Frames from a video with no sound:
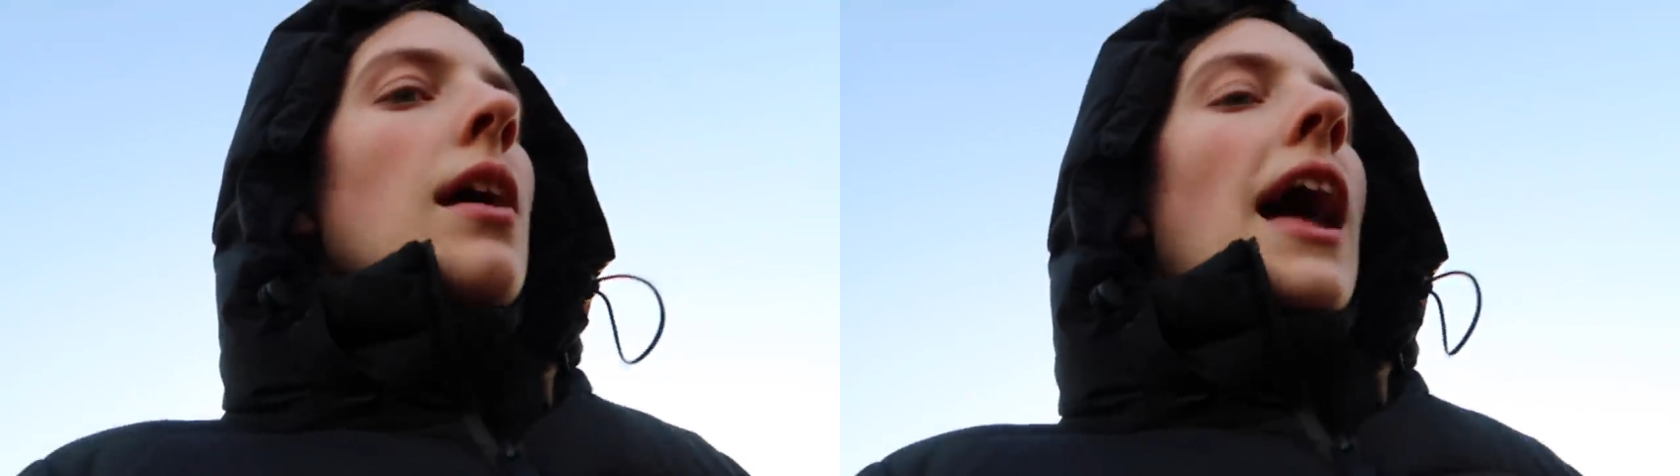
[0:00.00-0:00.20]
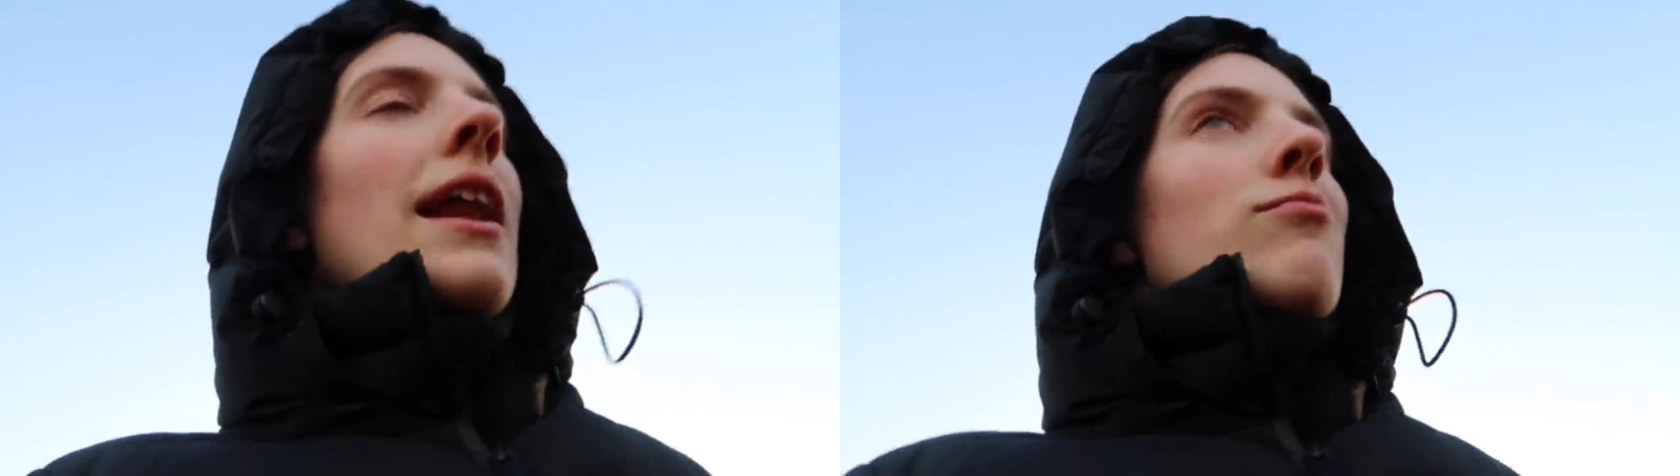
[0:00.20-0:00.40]

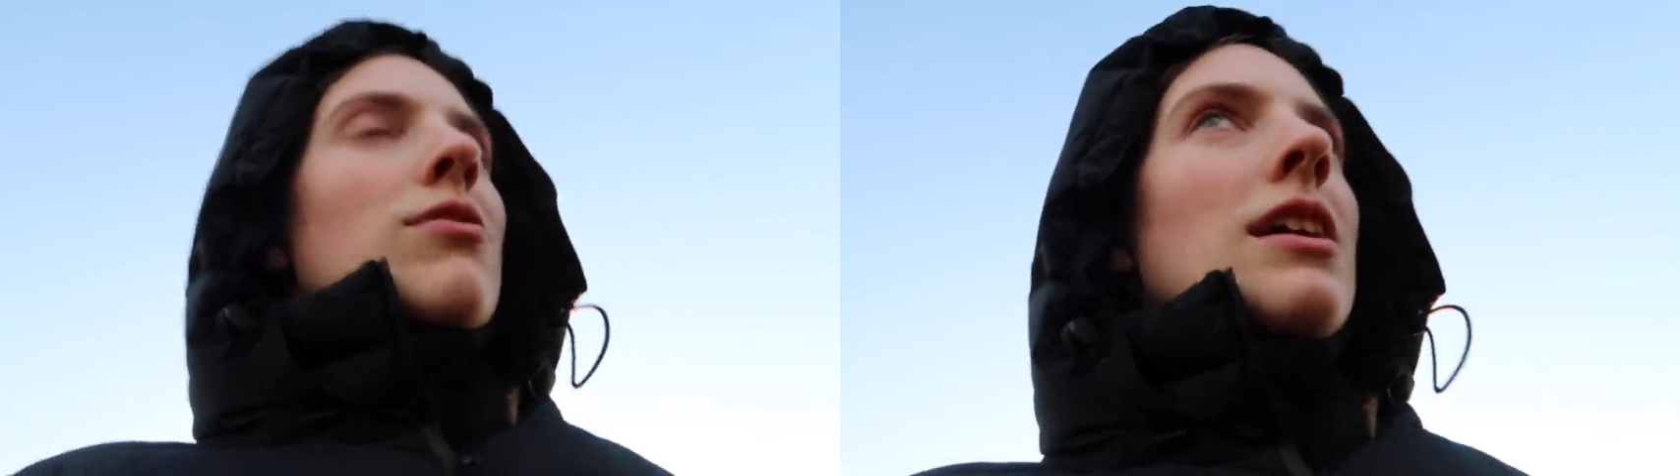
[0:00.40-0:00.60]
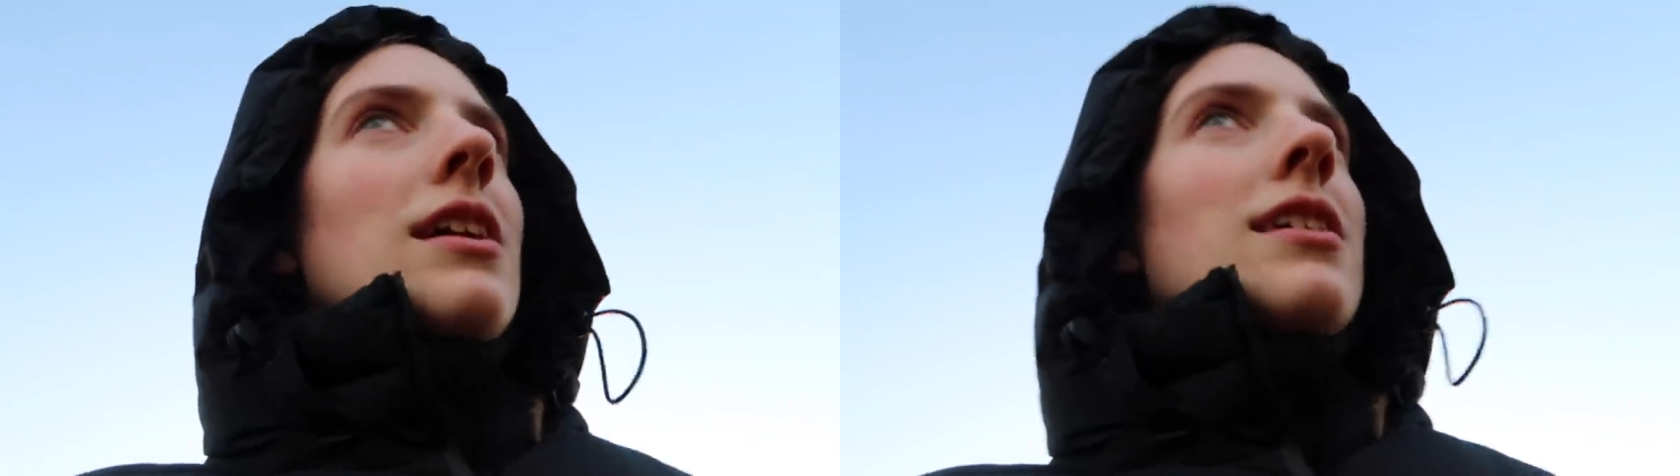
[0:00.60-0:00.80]
And it
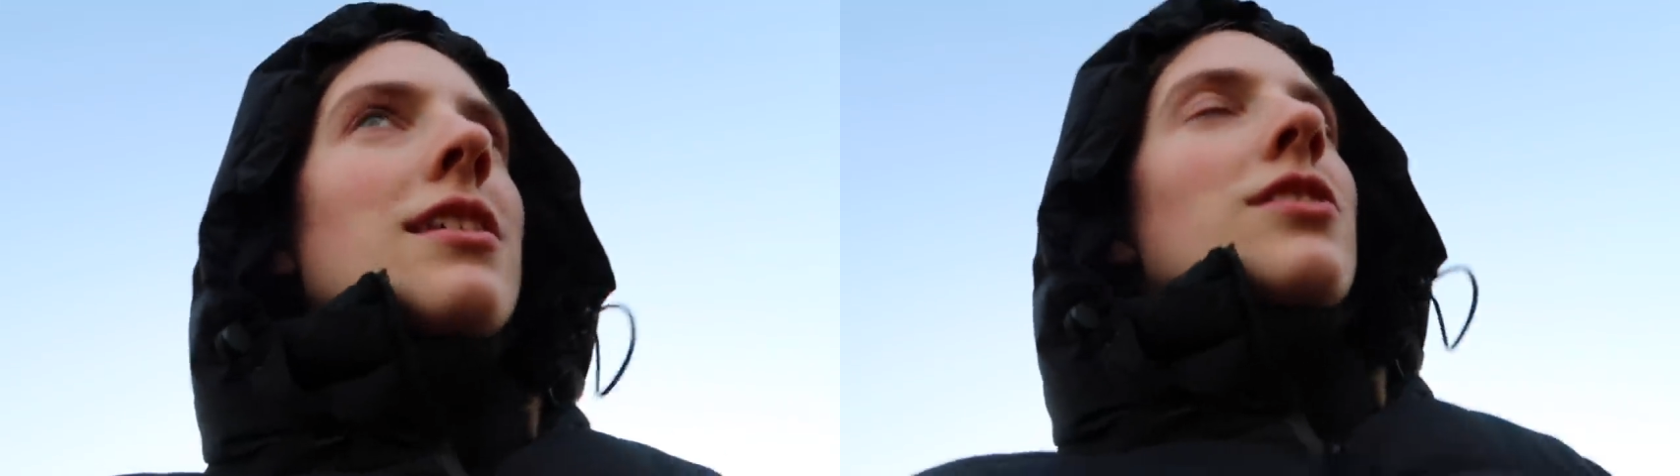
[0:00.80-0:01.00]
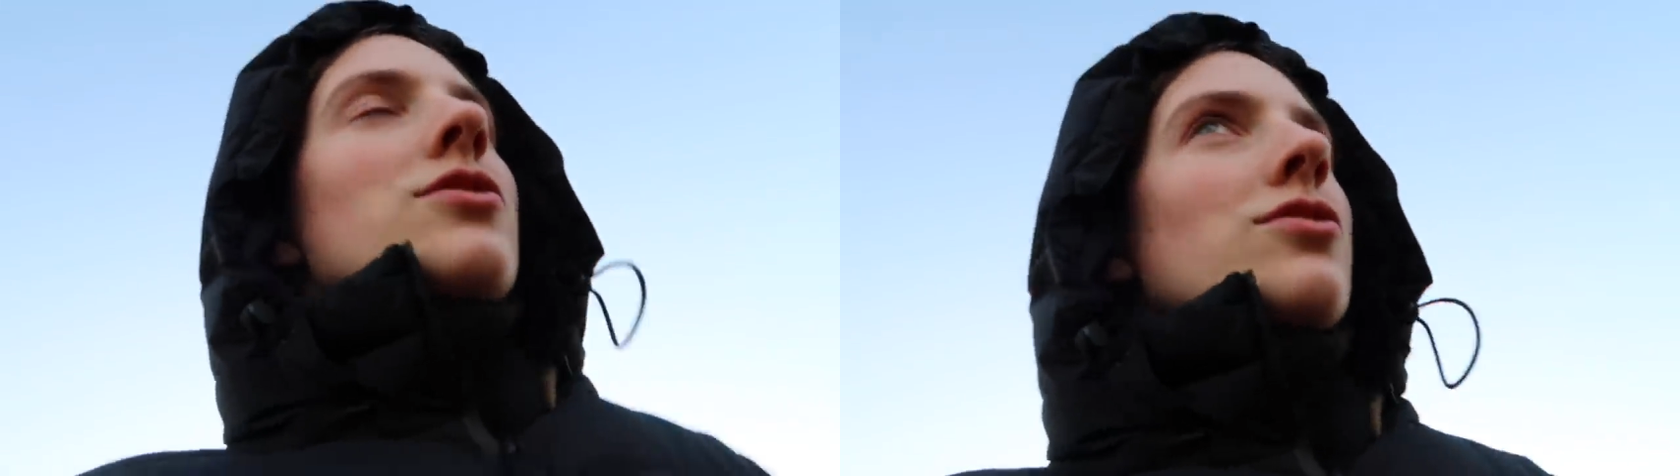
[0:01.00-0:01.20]

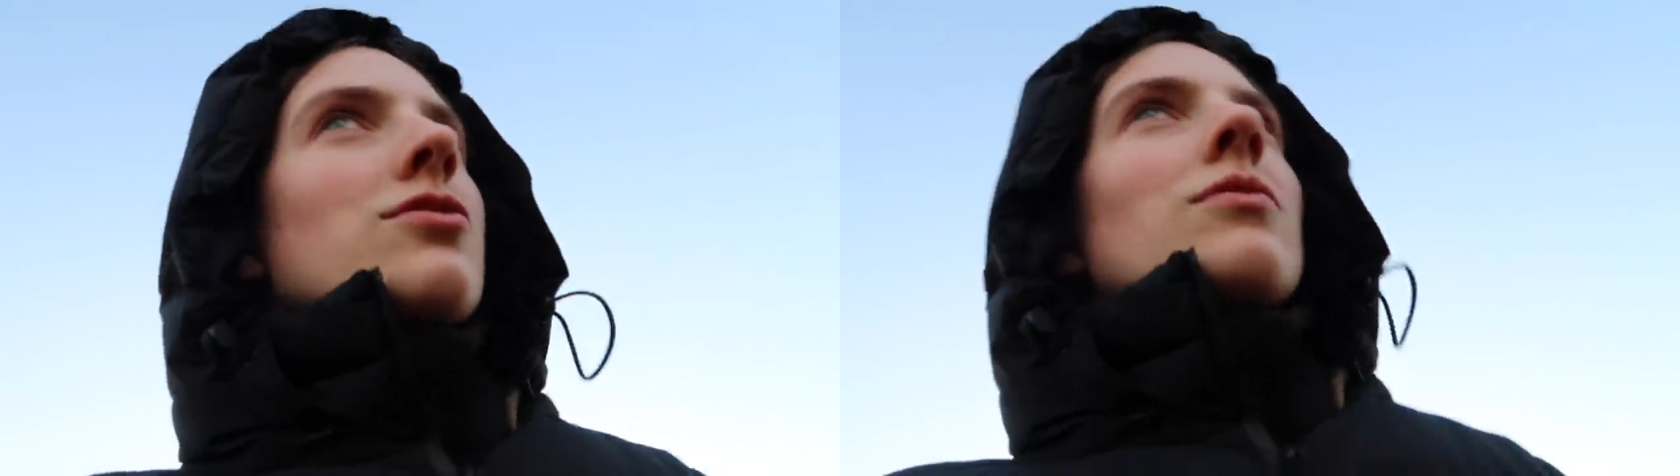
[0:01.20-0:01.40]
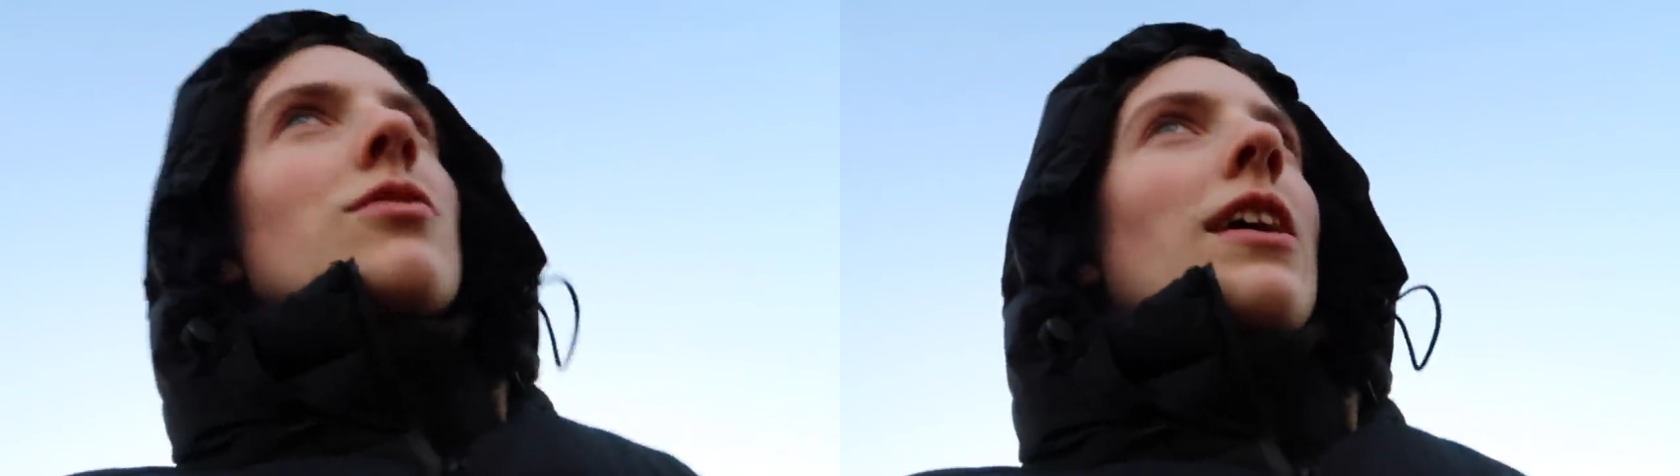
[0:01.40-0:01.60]
really is
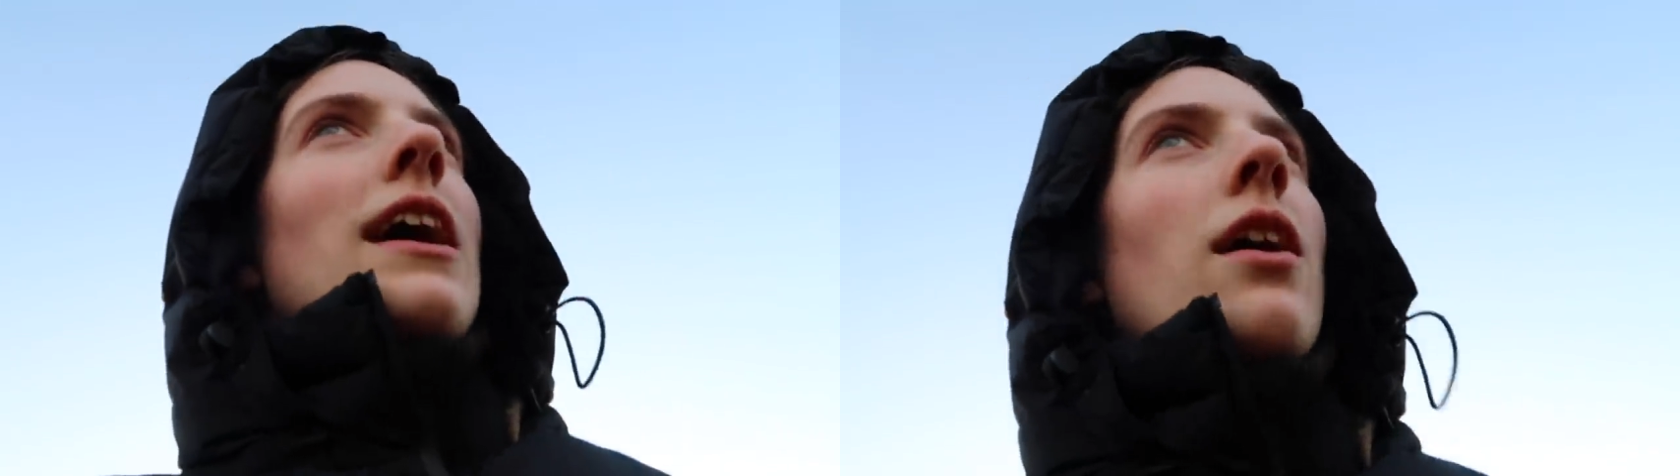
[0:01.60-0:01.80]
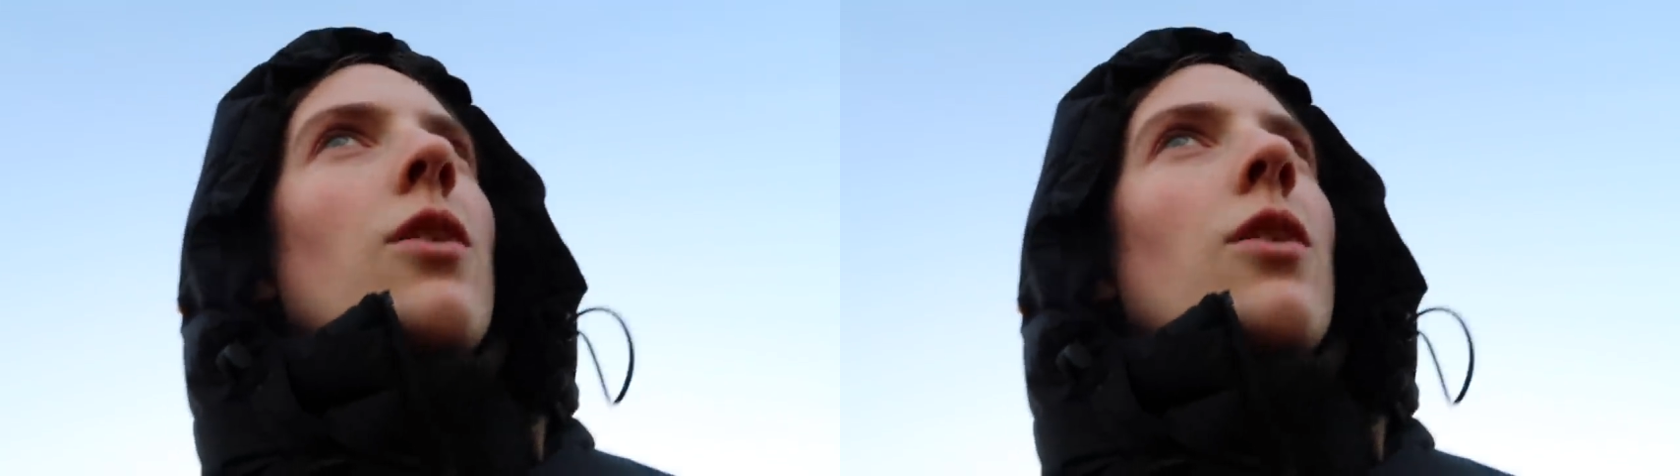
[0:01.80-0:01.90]
just great.